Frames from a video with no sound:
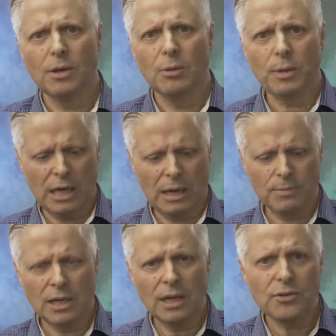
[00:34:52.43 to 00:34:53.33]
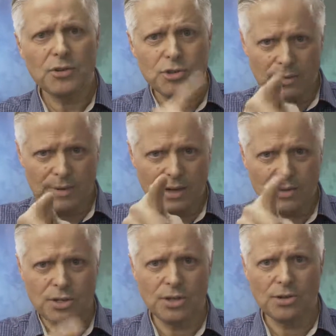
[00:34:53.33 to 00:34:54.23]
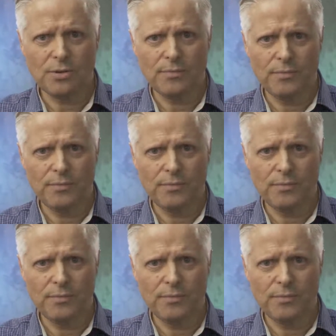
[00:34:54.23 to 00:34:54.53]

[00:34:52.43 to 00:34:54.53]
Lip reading: becomes a live stream now to you.